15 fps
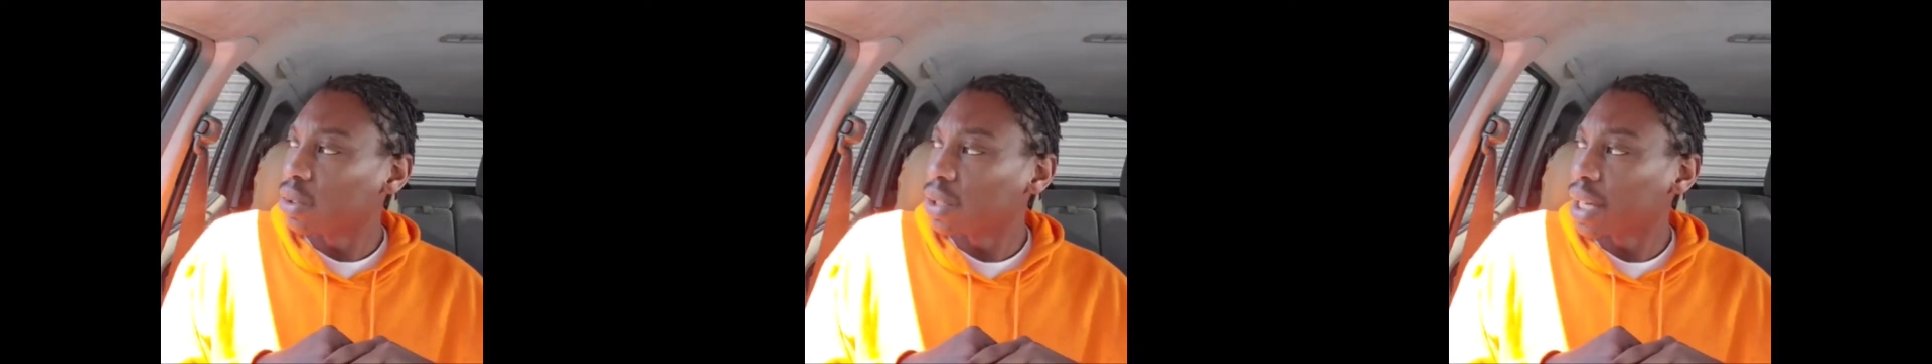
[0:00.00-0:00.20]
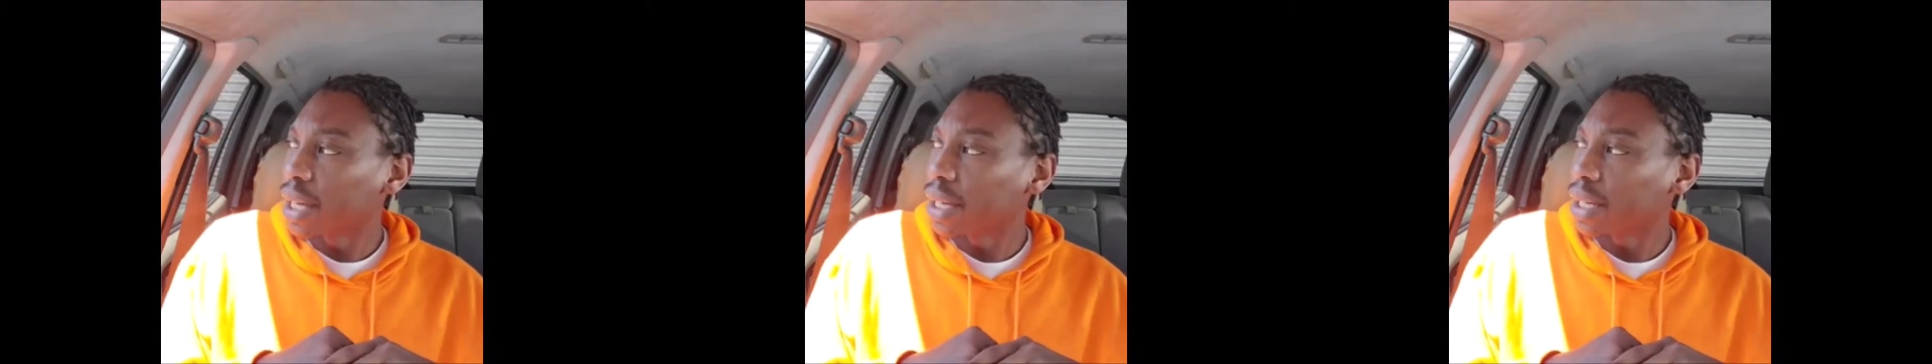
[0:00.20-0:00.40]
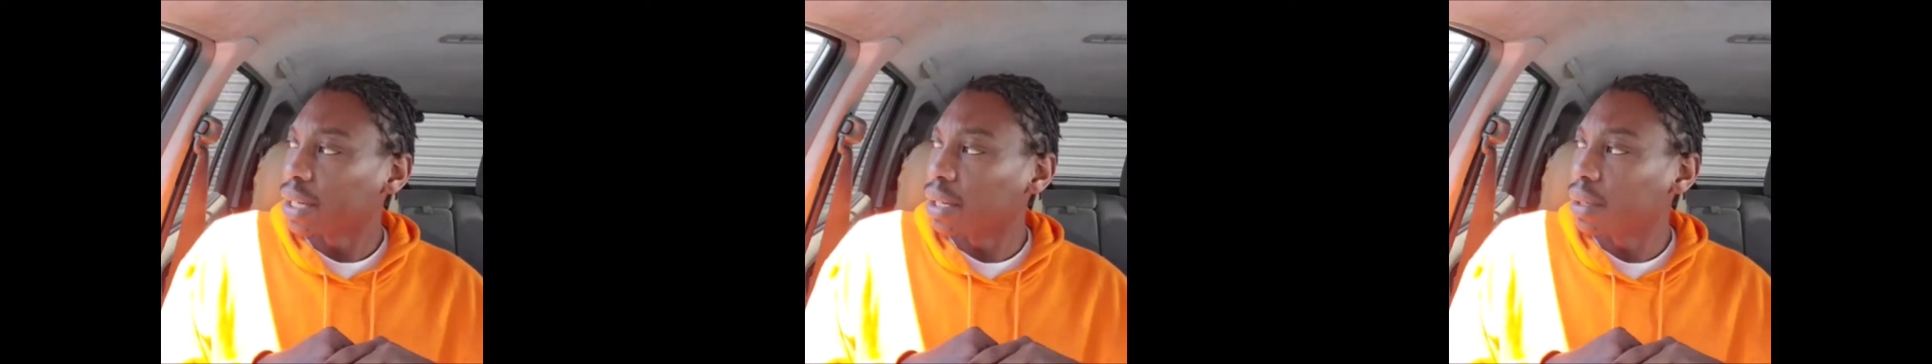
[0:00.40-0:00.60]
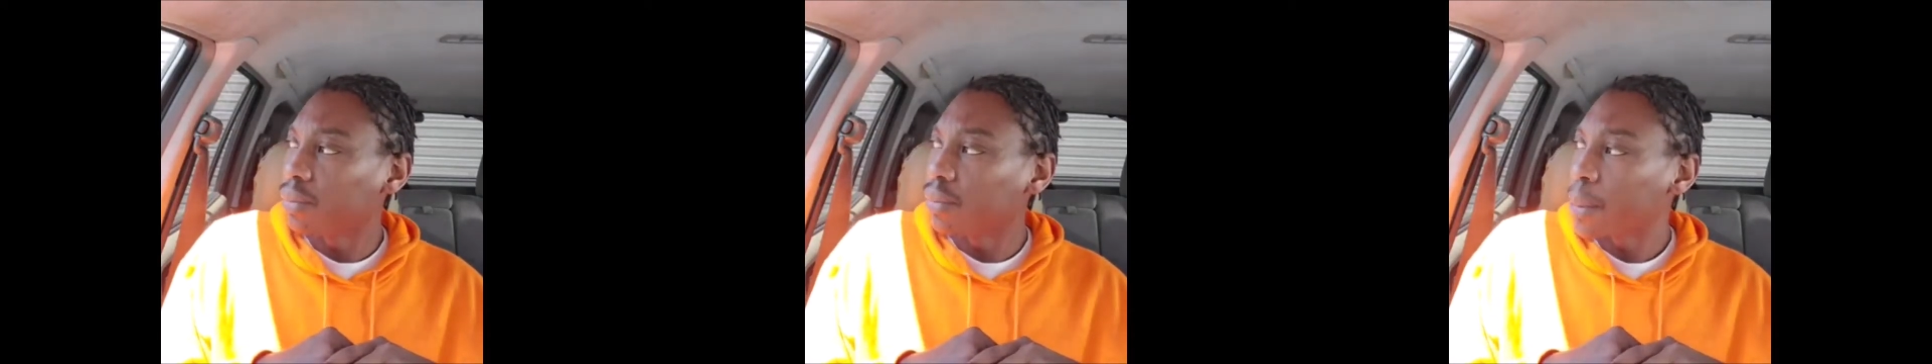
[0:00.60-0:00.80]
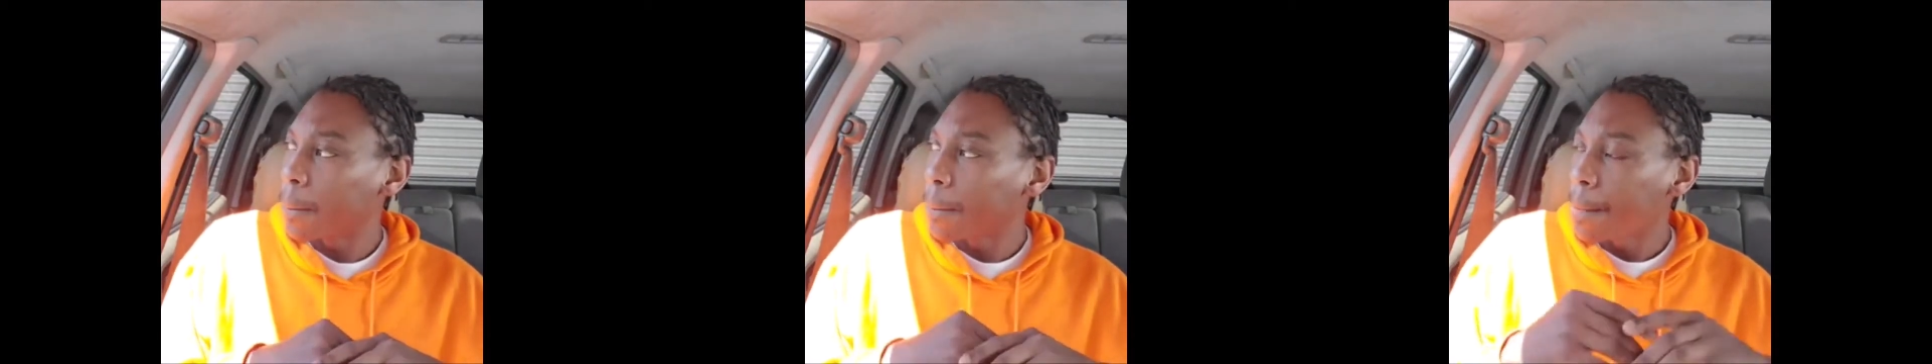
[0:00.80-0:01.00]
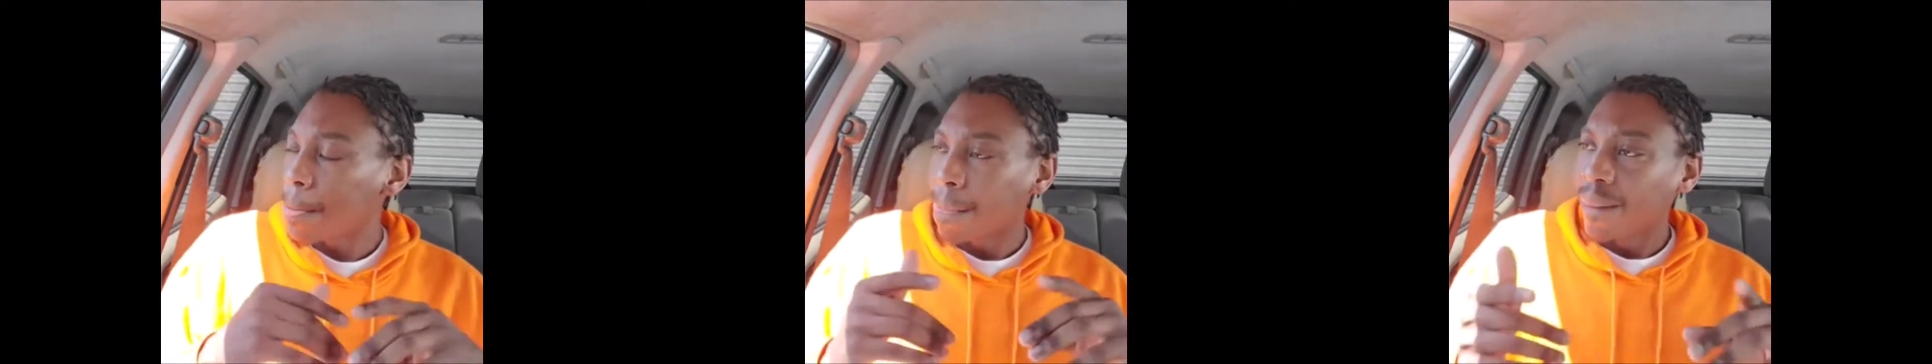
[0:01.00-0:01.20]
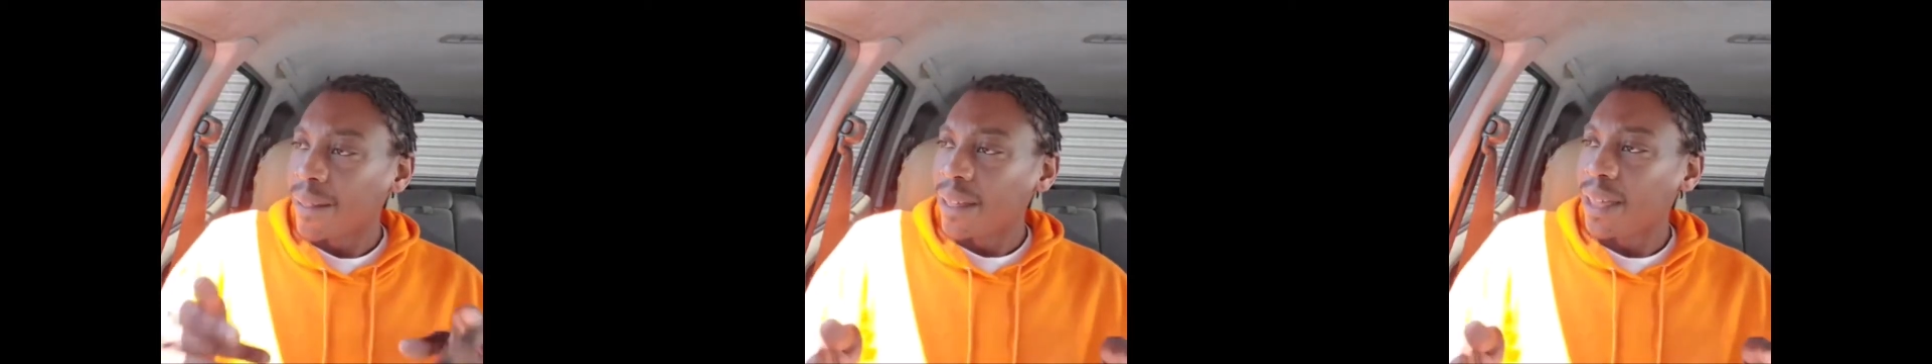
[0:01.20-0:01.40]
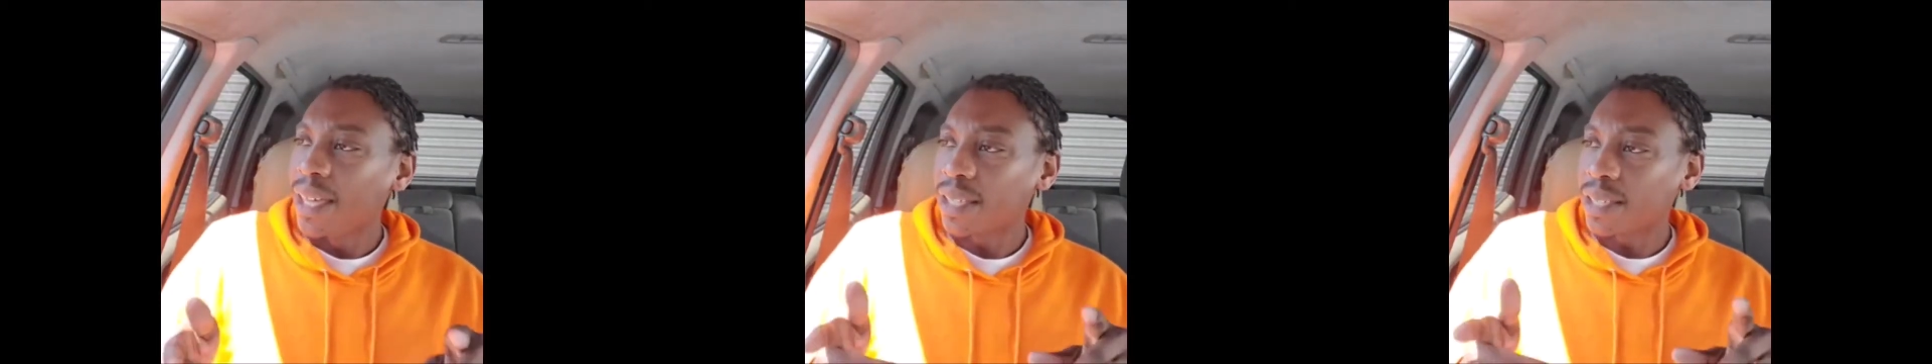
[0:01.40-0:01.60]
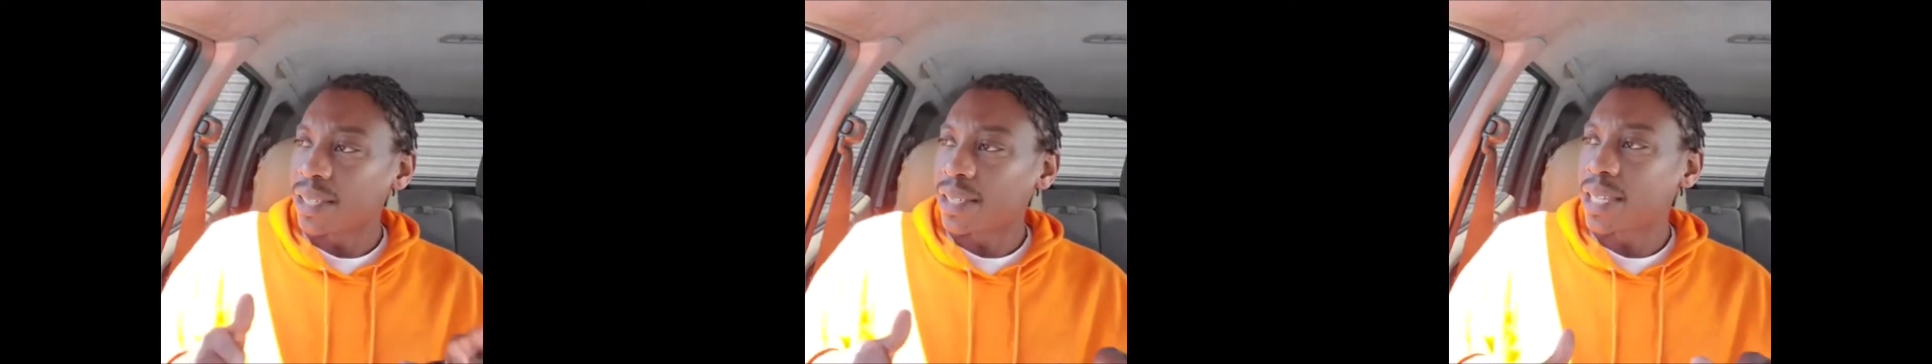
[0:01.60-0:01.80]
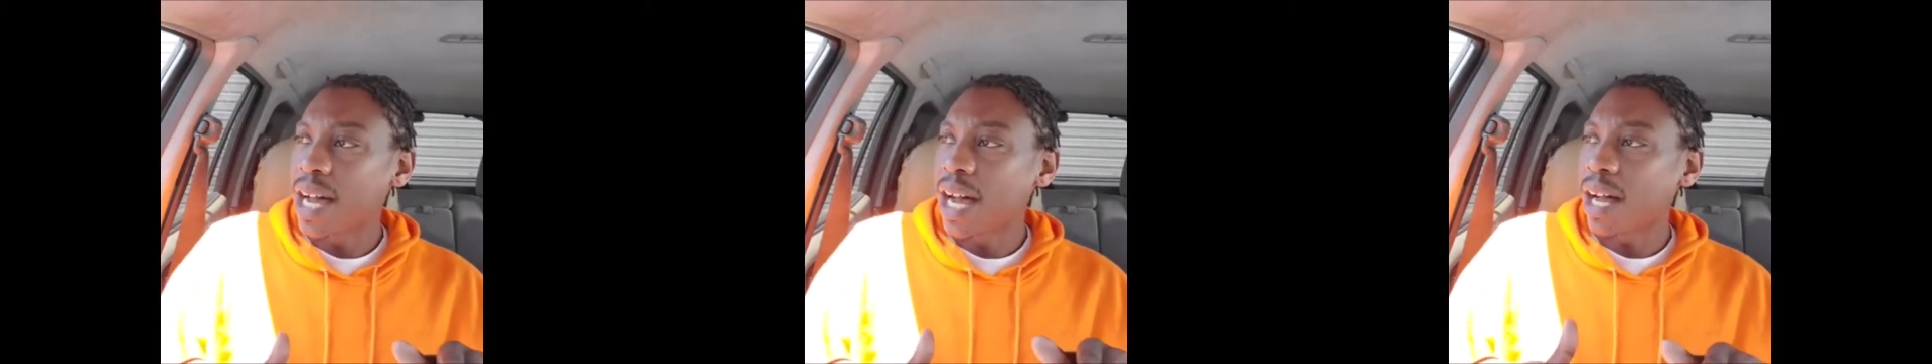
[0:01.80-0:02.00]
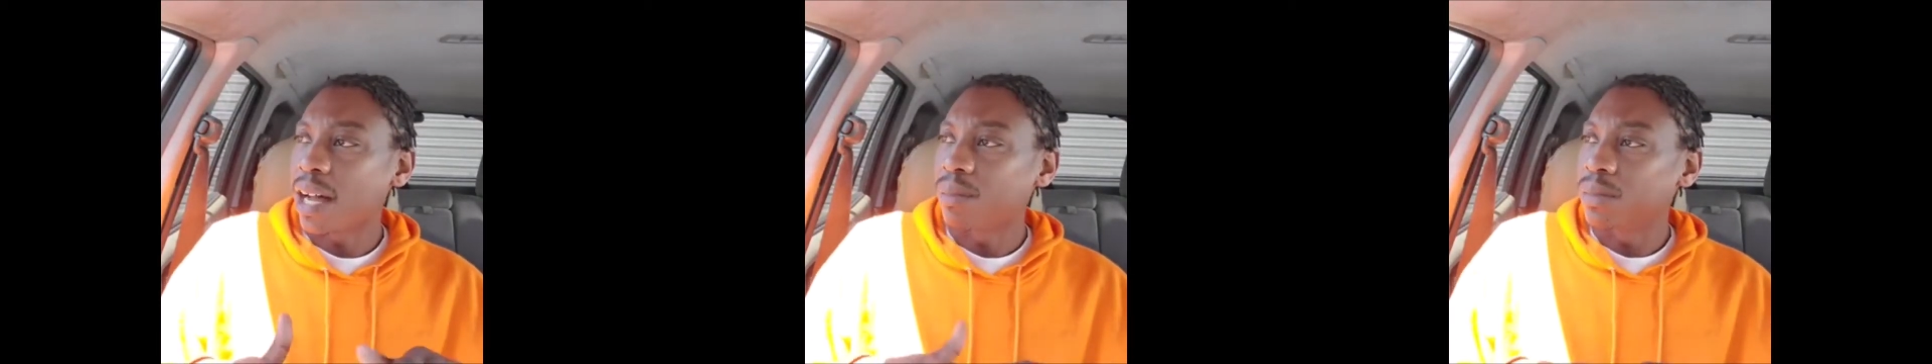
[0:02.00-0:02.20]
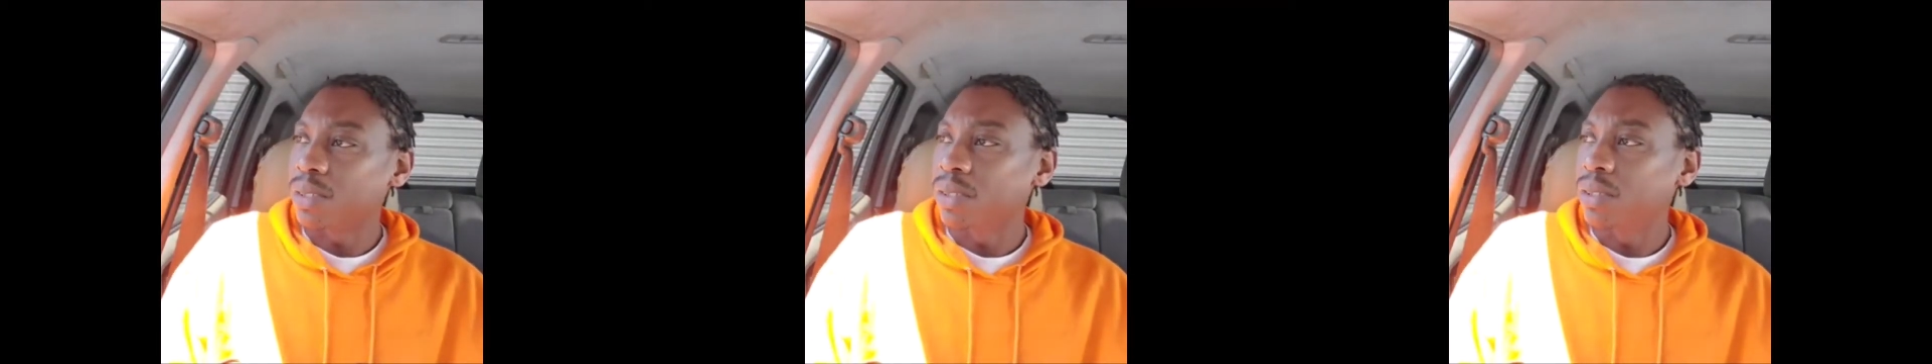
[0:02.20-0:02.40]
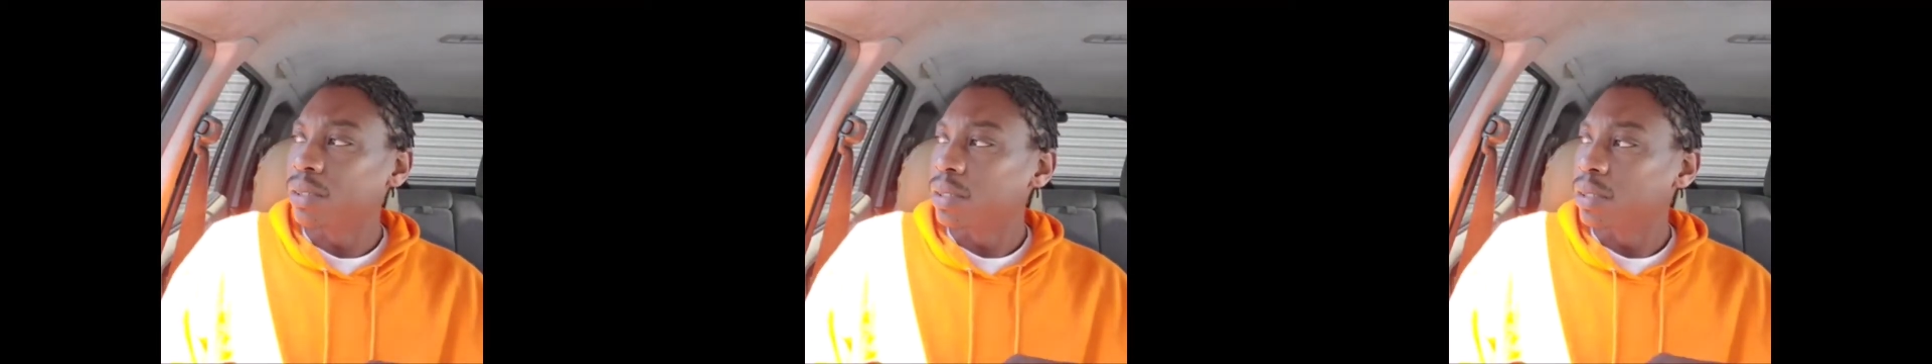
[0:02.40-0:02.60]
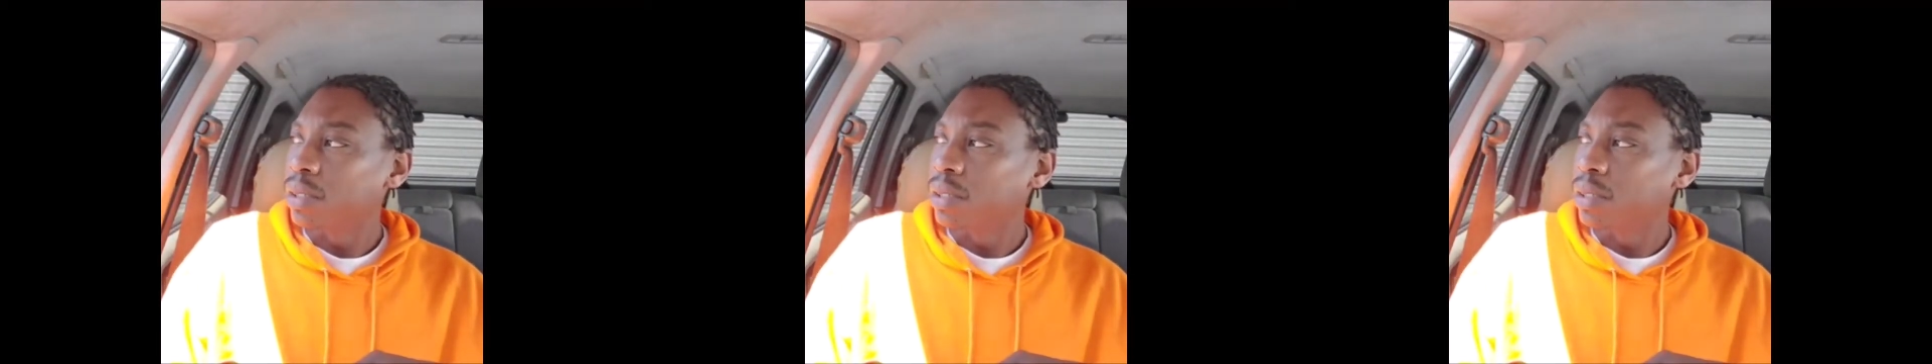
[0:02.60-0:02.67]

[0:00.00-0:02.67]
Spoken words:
like, it stopped,